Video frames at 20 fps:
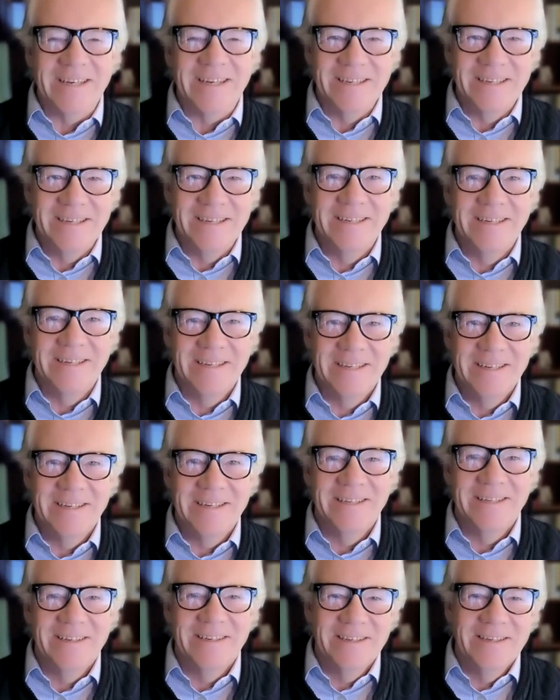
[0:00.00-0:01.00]
Right. And so
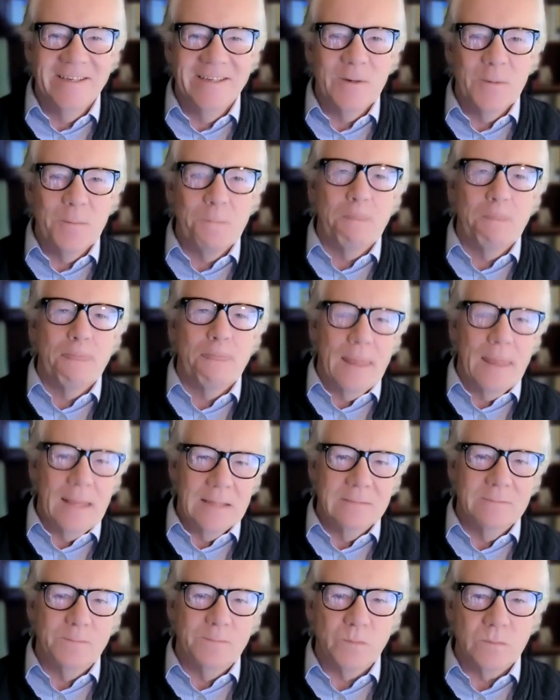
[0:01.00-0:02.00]
if you have the
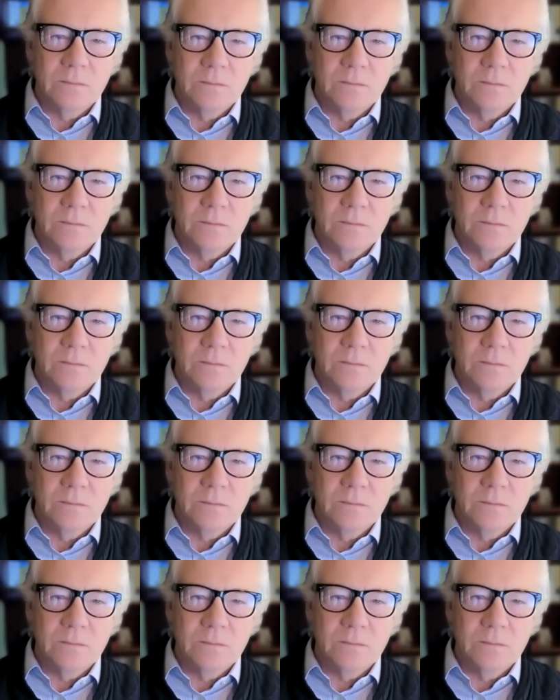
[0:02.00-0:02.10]
options and the